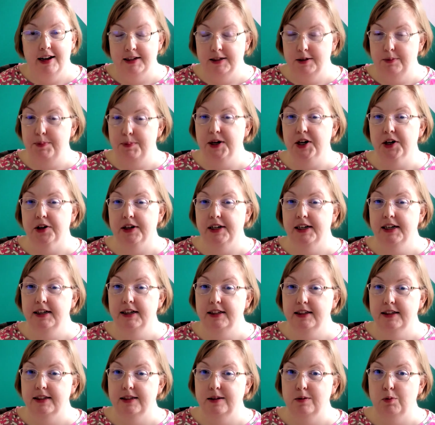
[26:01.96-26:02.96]

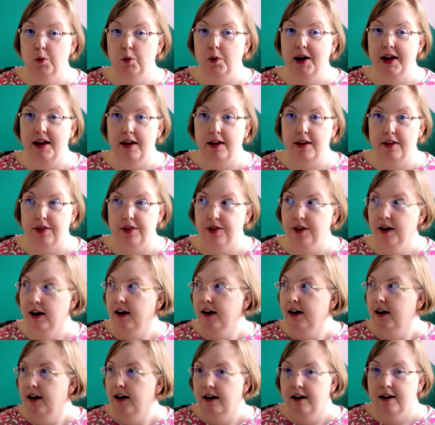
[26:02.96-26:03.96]
experience with
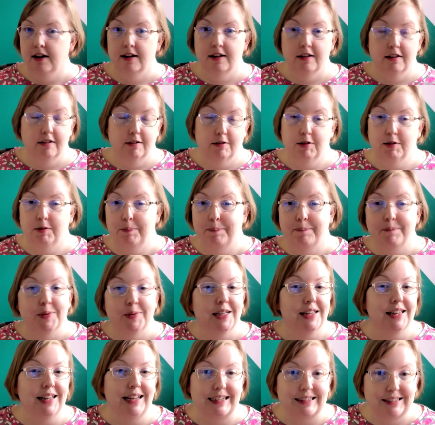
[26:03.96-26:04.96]

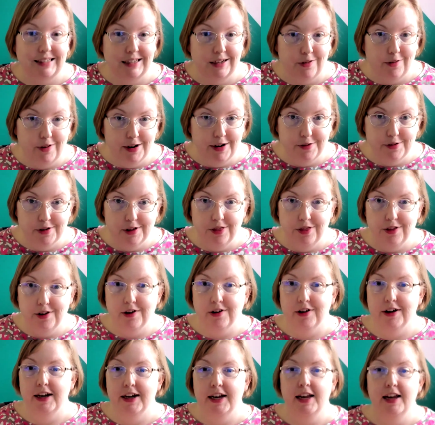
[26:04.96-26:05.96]
classic grounded
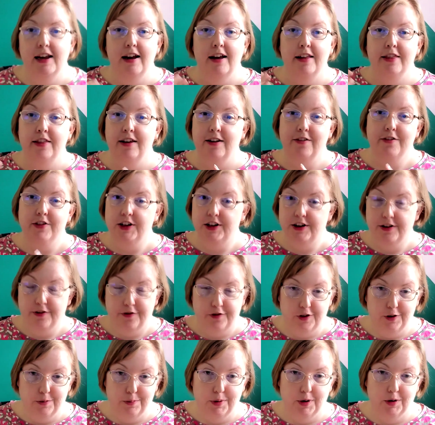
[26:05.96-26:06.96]
theory, and they have a
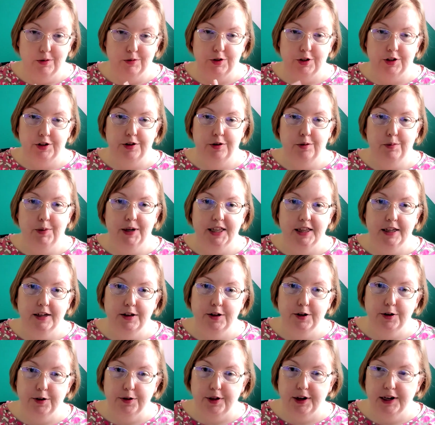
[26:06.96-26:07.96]
different approach to the way they
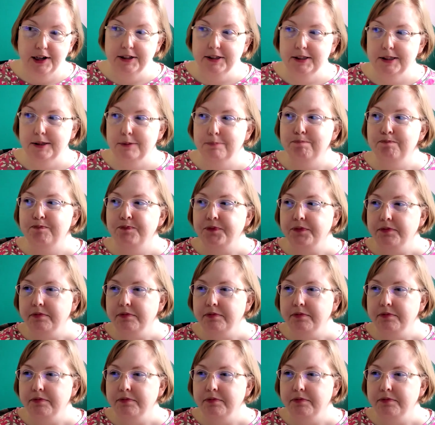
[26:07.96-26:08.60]
do things.